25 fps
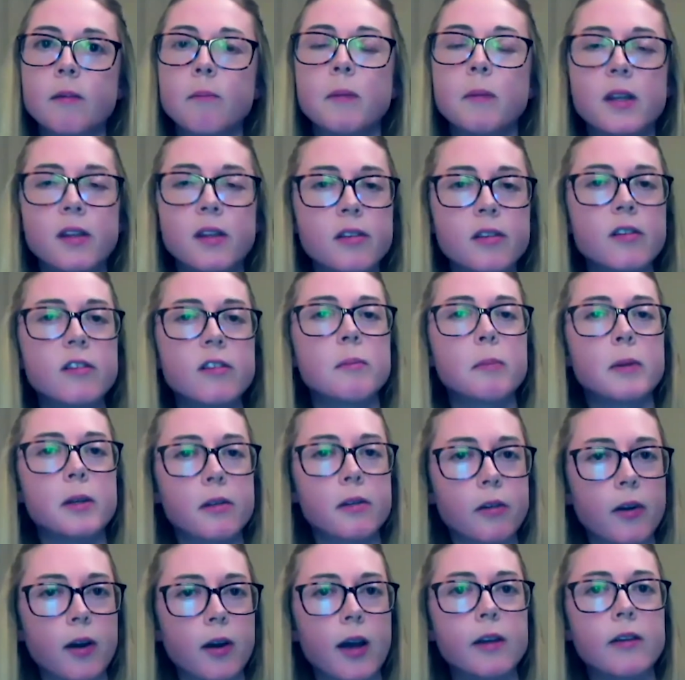ministers have
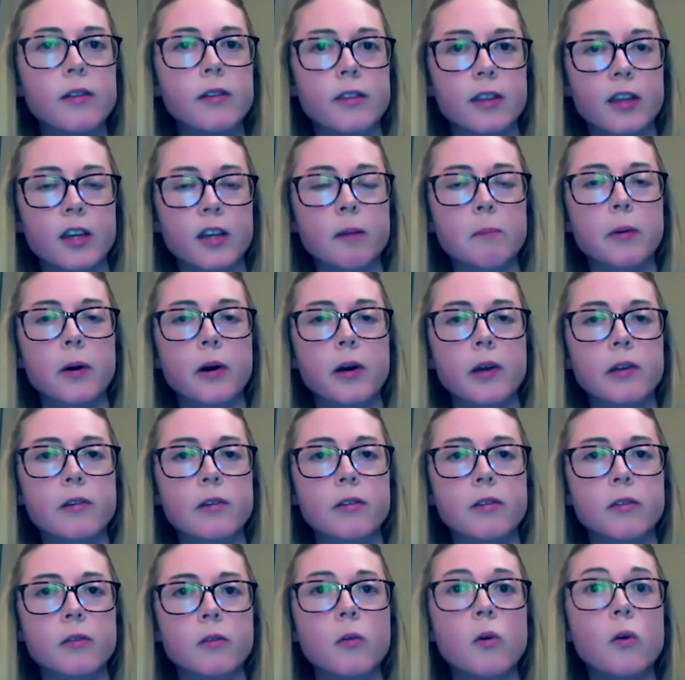been trying to think
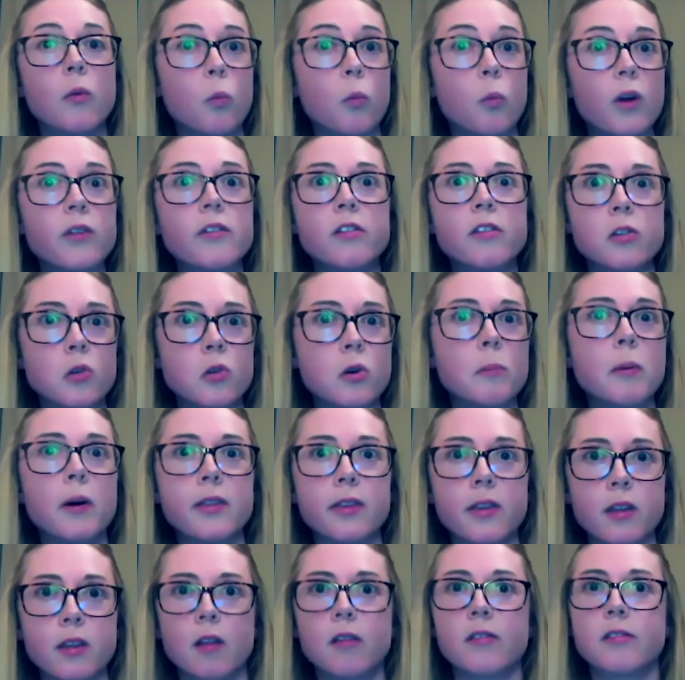about what to do
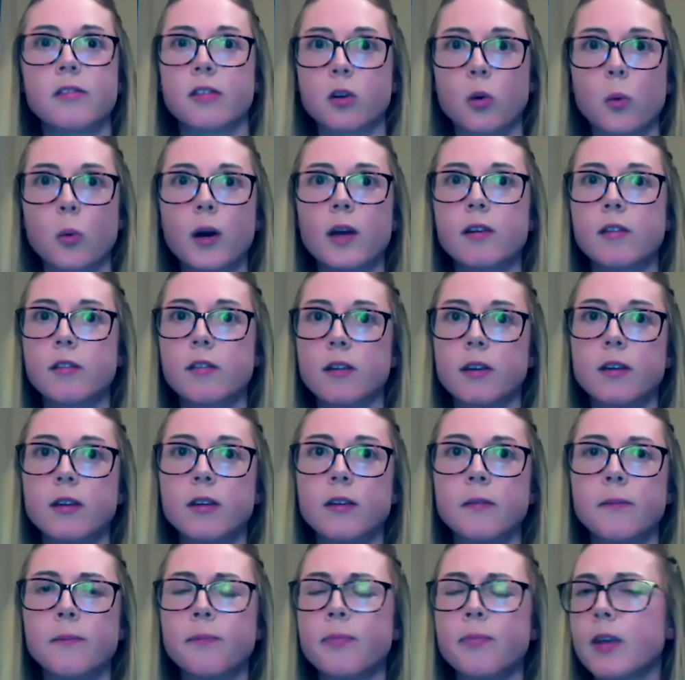about the Ulster question,
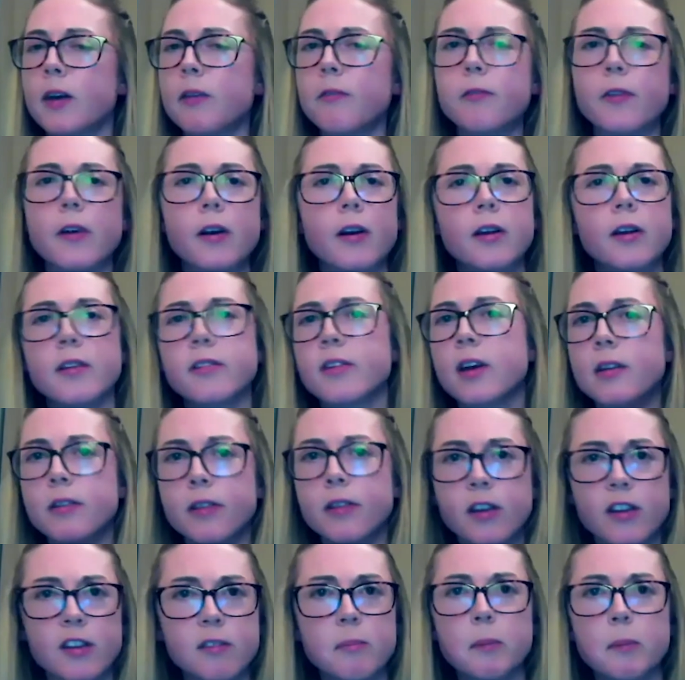and various
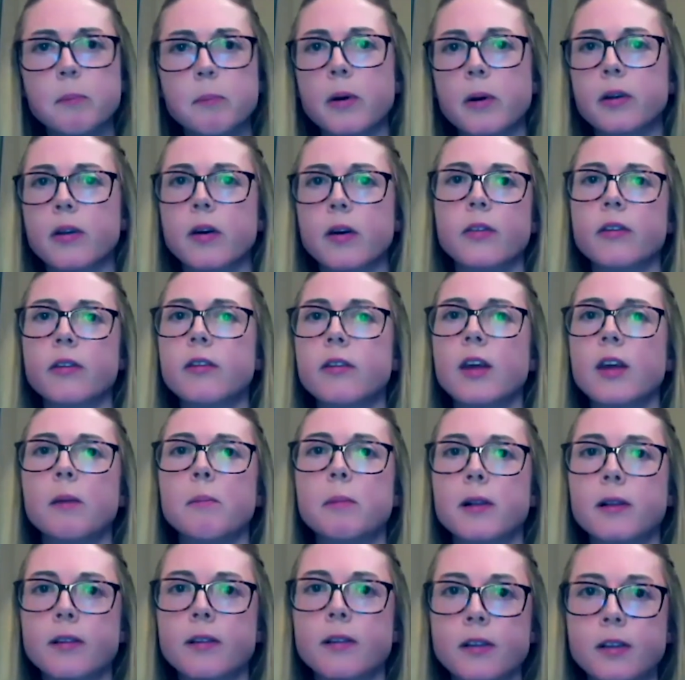ideas have been put on the
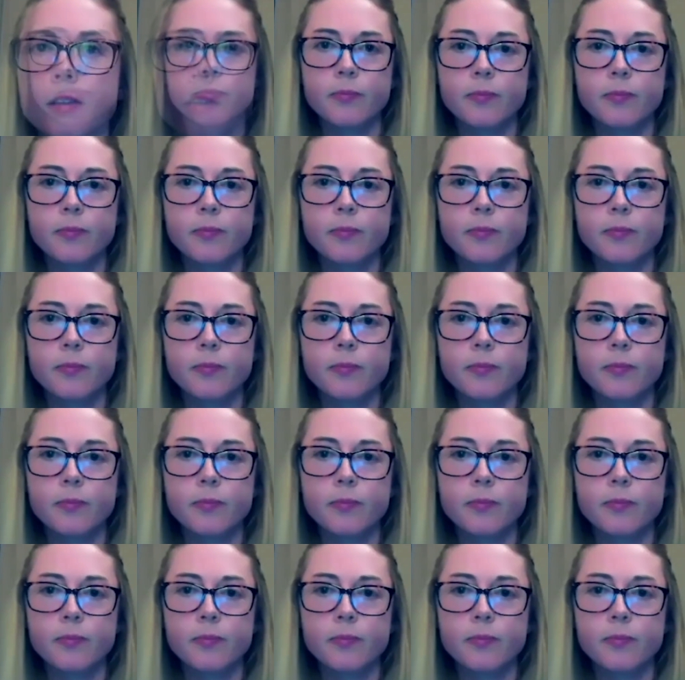table.